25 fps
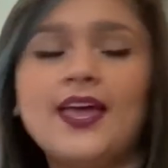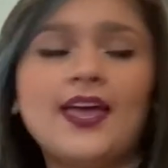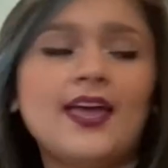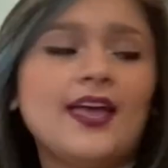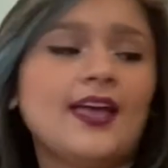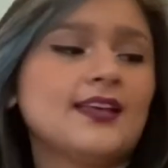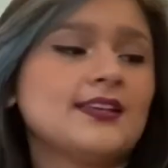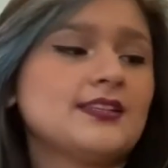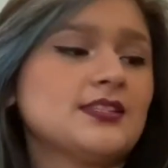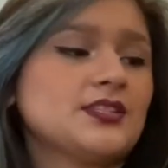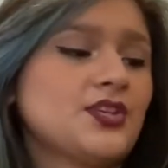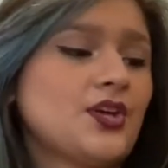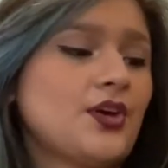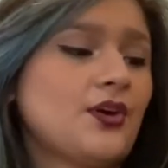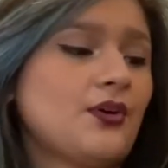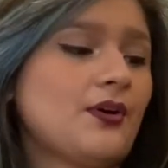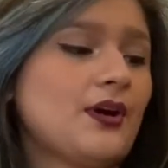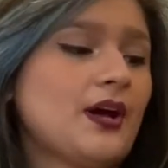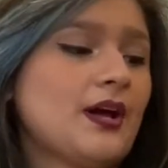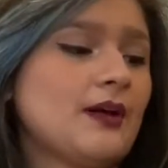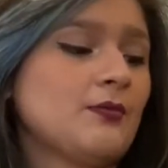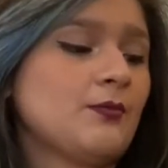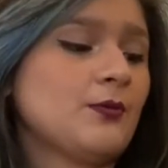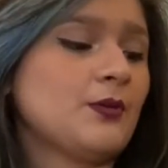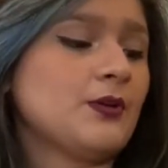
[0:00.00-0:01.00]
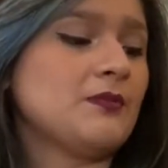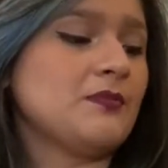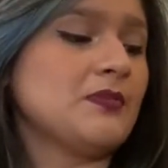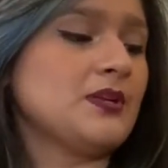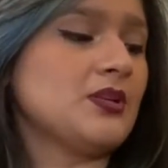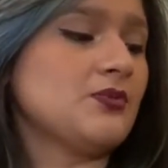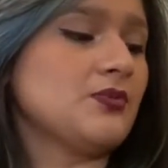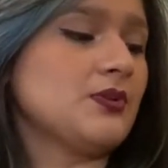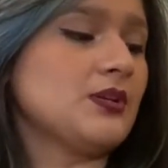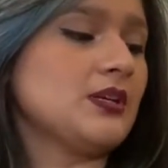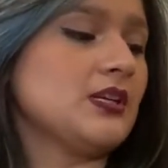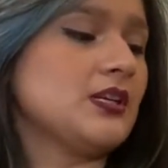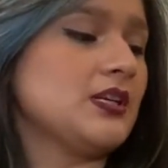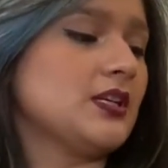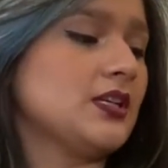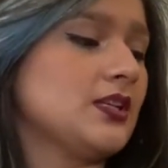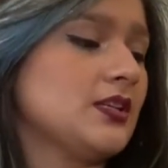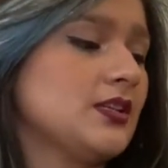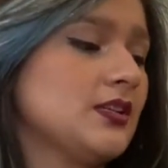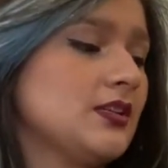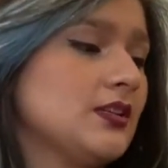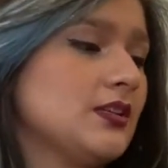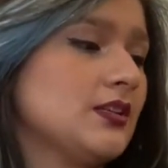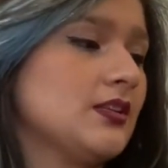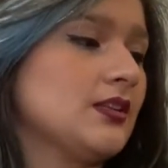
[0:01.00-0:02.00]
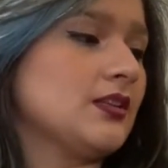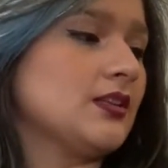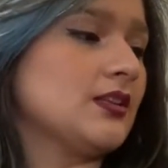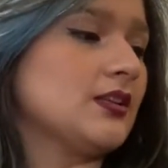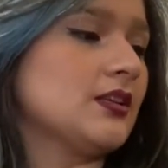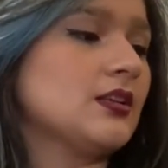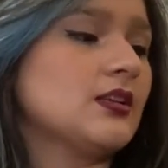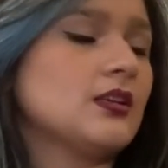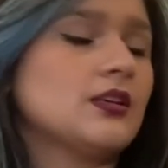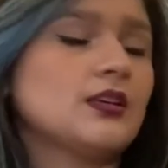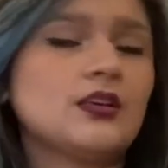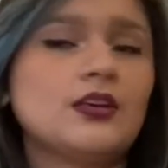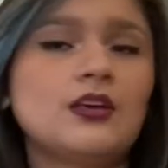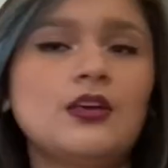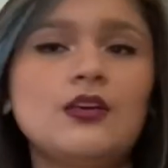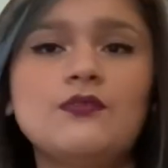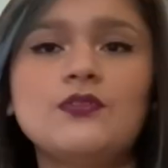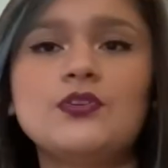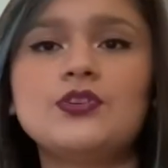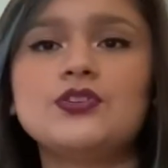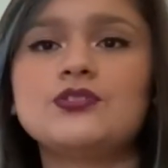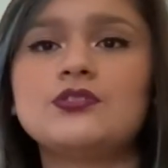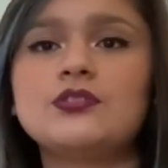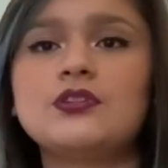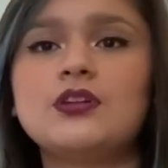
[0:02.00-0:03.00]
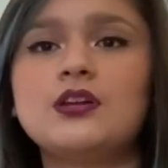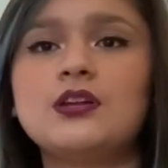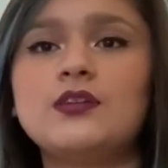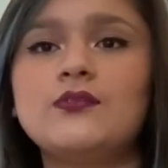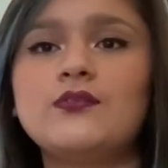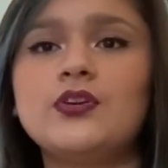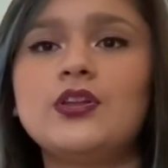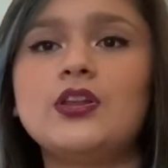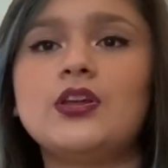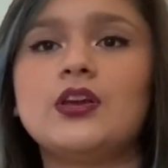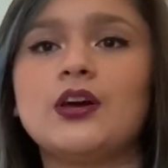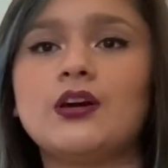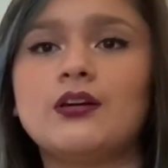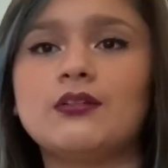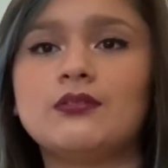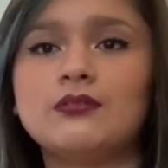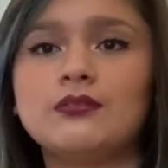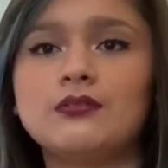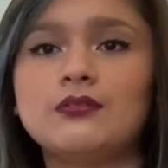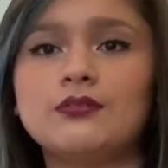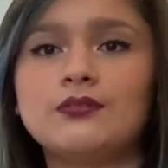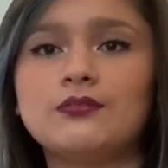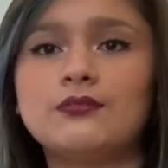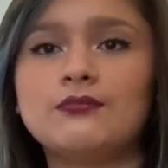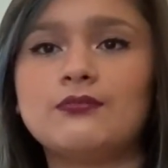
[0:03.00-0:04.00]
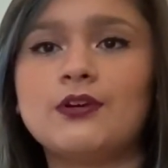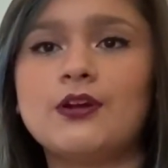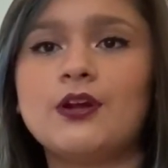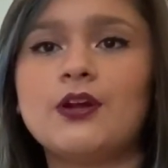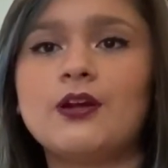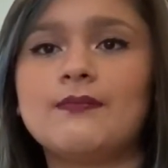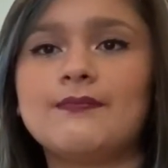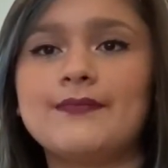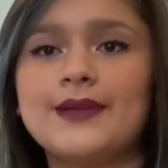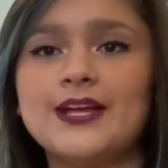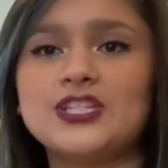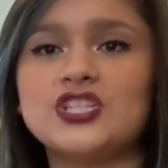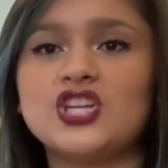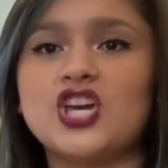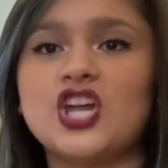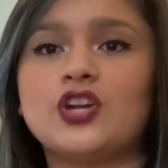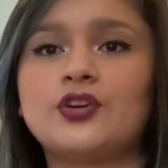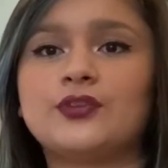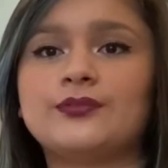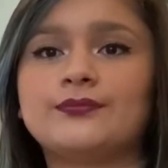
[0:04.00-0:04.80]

So I'm going to be doing a version on a video for my channel.